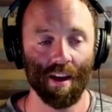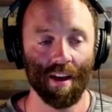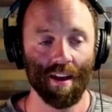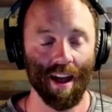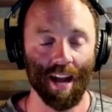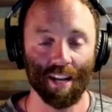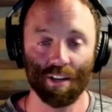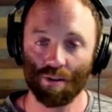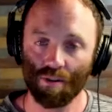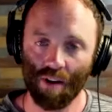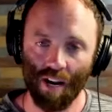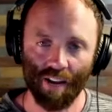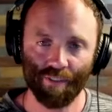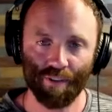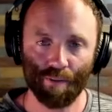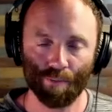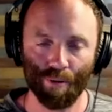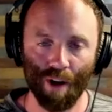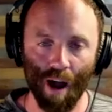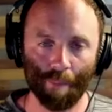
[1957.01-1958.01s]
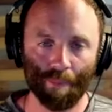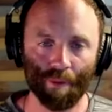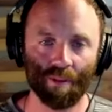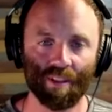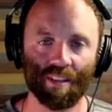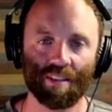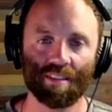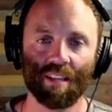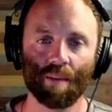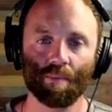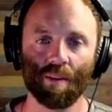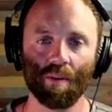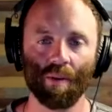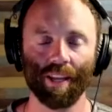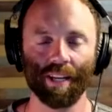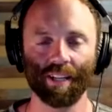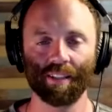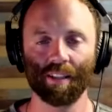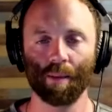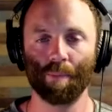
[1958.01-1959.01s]
And you're not even properly
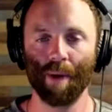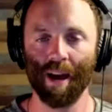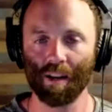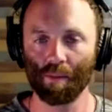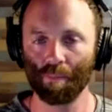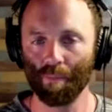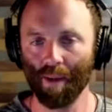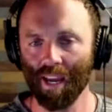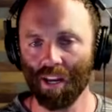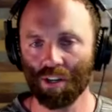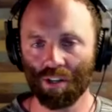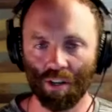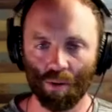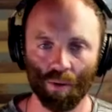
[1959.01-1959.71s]
stimulating the pec major,